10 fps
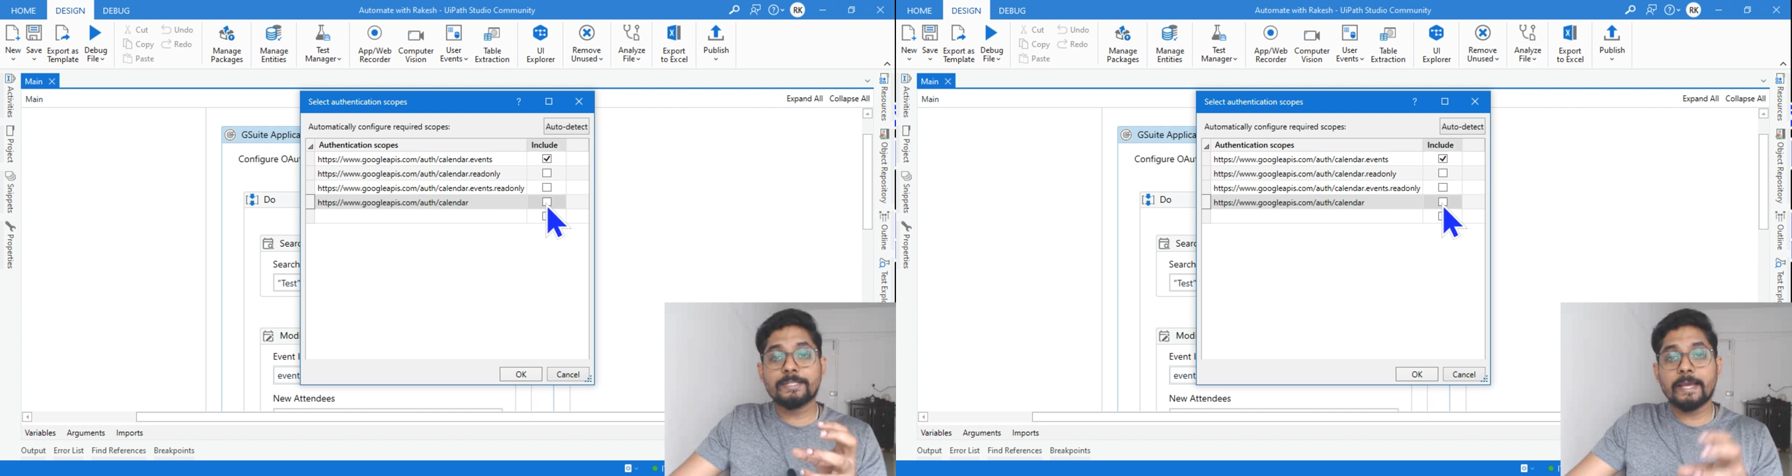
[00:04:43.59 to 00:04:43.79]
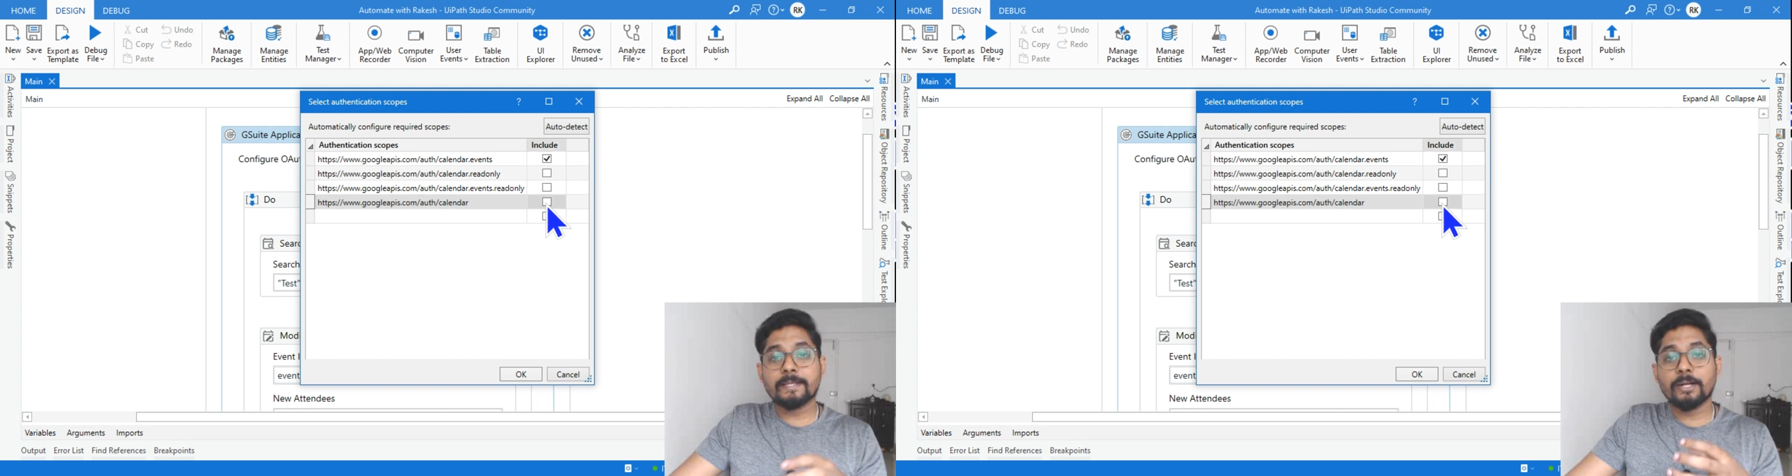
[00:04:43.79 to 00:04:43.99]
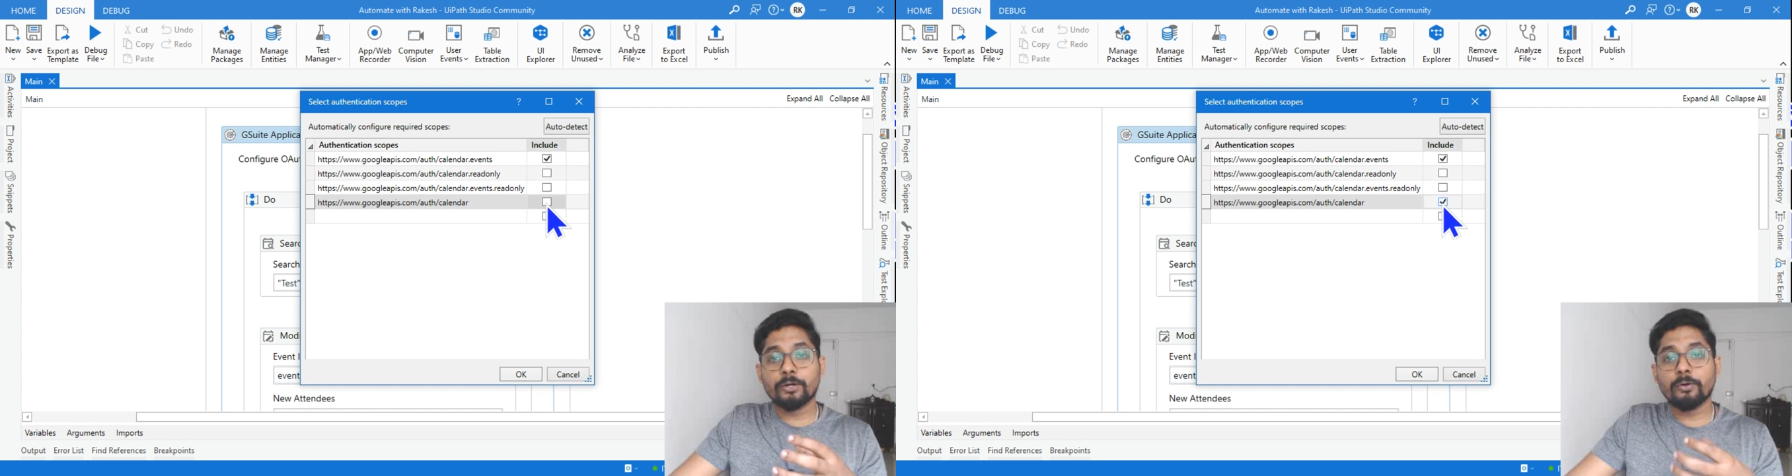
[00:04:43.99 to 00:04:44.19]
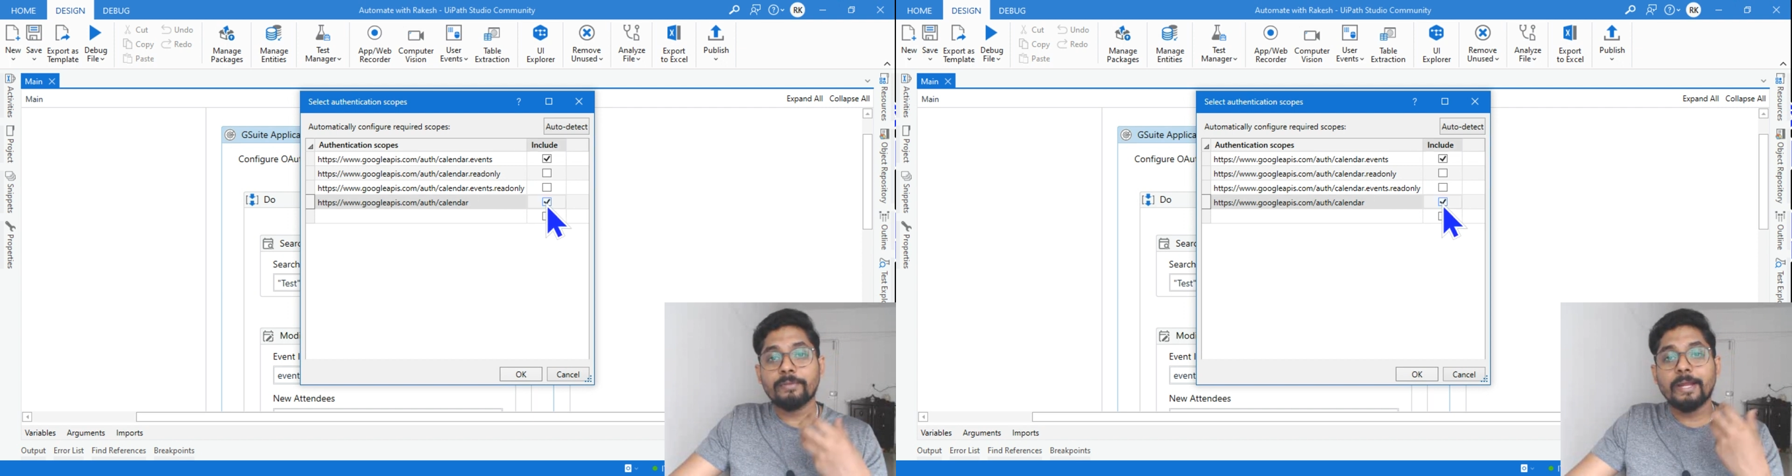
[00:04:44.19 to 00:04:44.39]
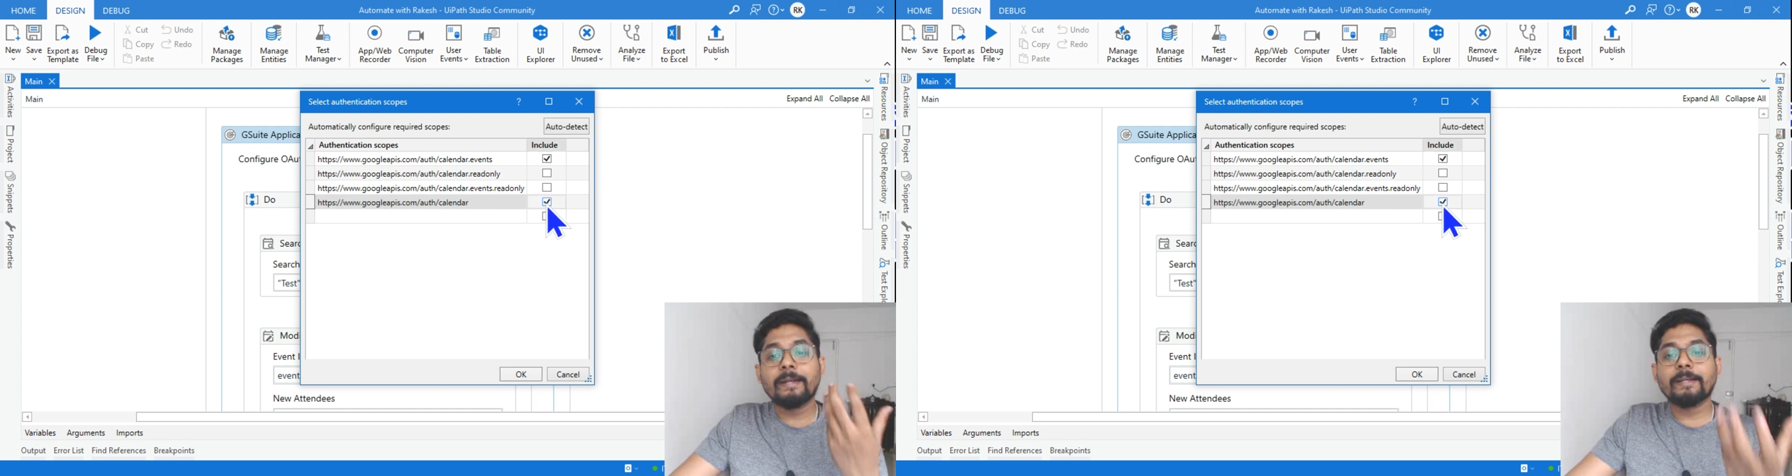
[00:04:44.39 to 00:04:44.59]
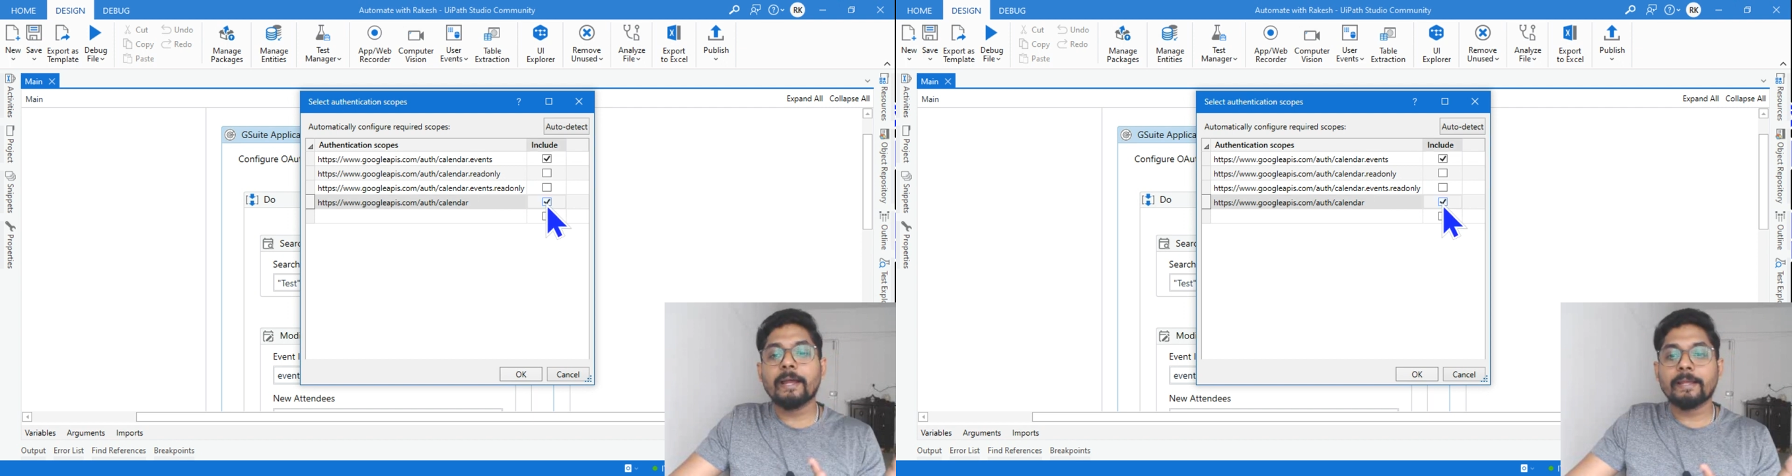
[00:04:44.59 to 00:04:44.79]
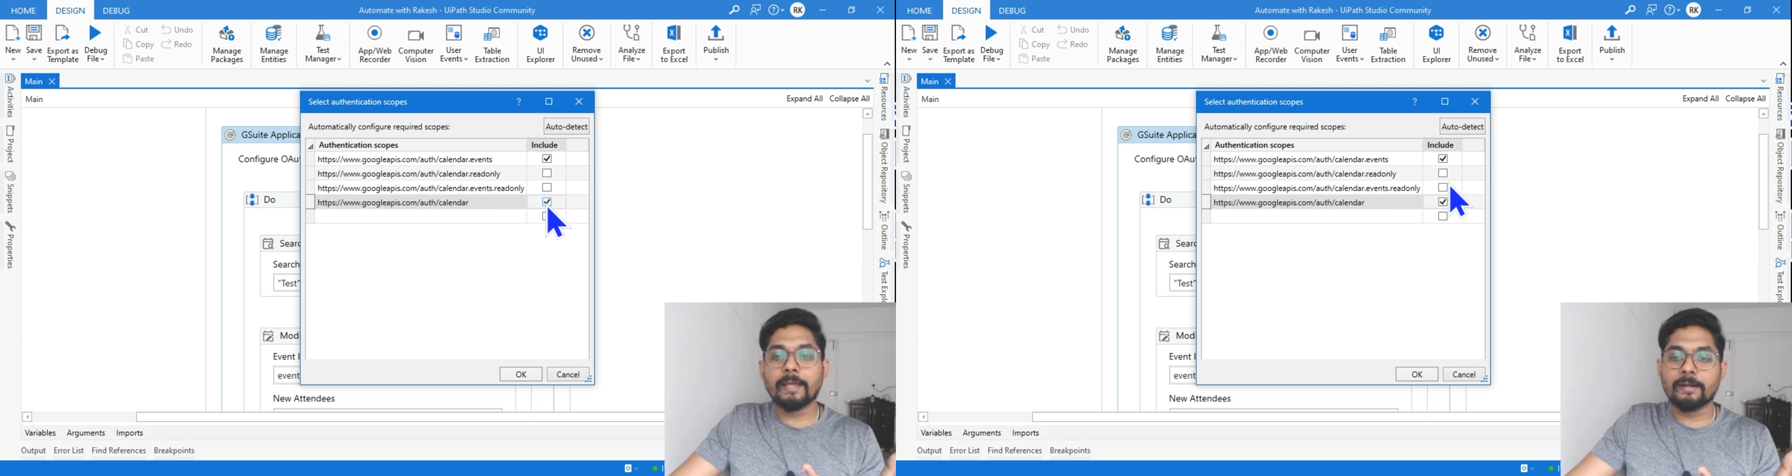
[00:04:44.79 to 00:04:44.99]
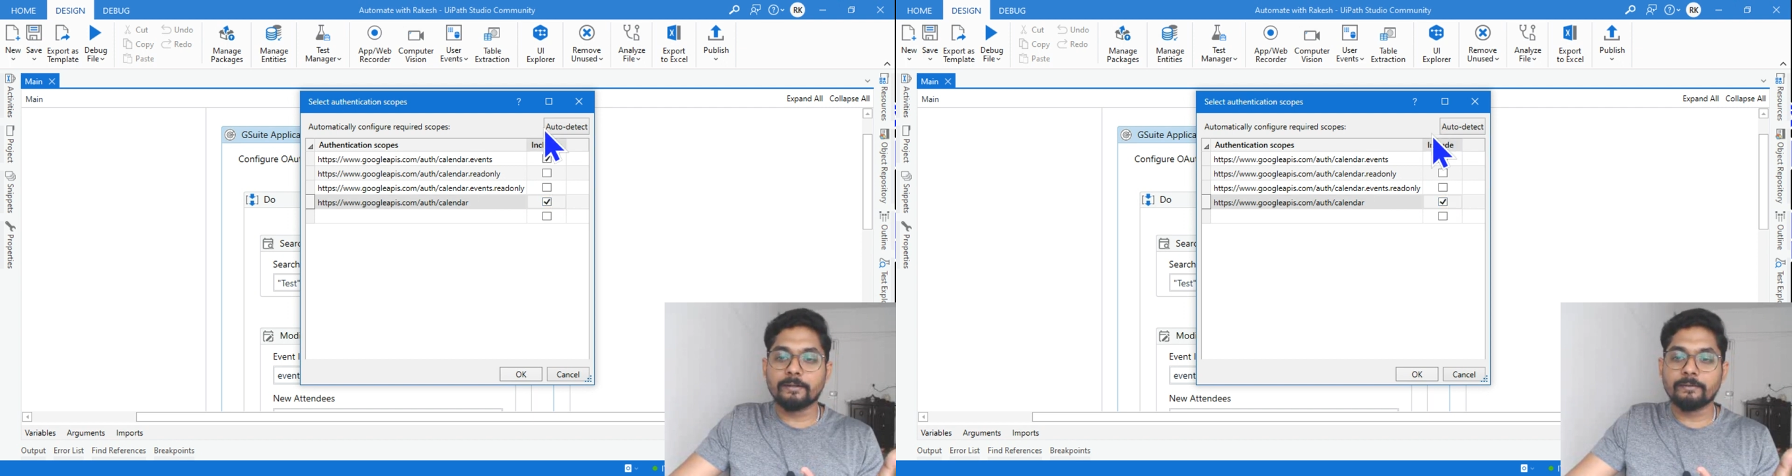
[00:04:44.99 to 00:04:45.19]
takes control of the entire
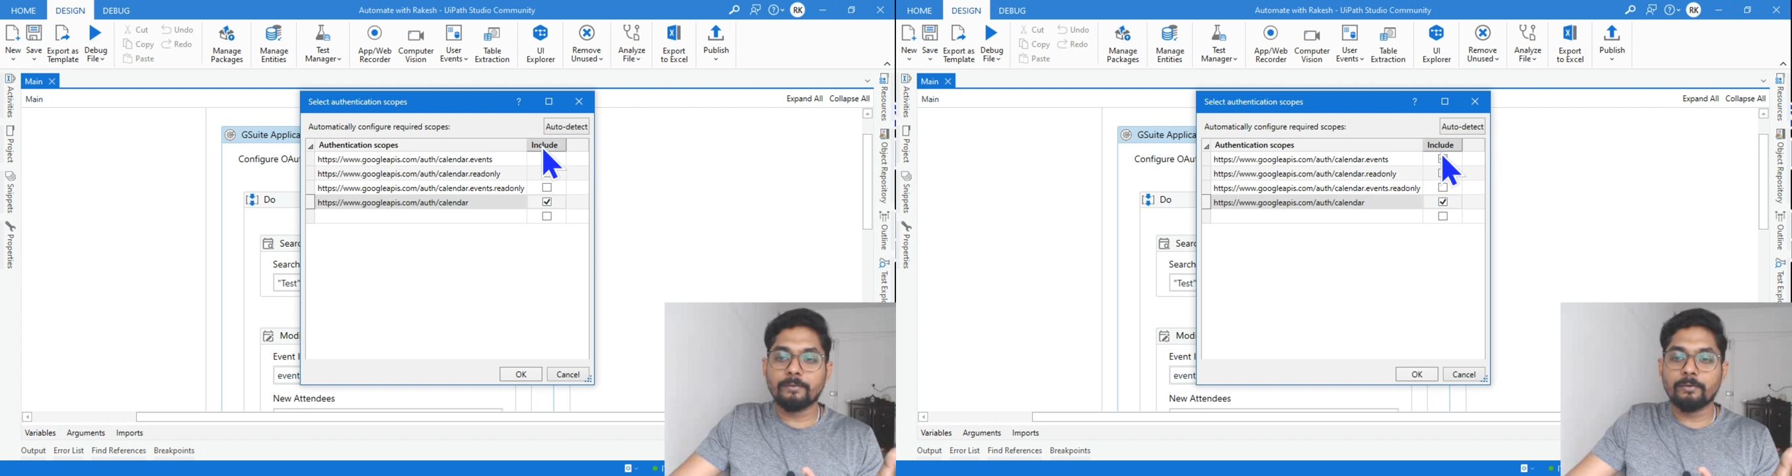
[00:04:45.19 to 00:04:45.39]
calendar.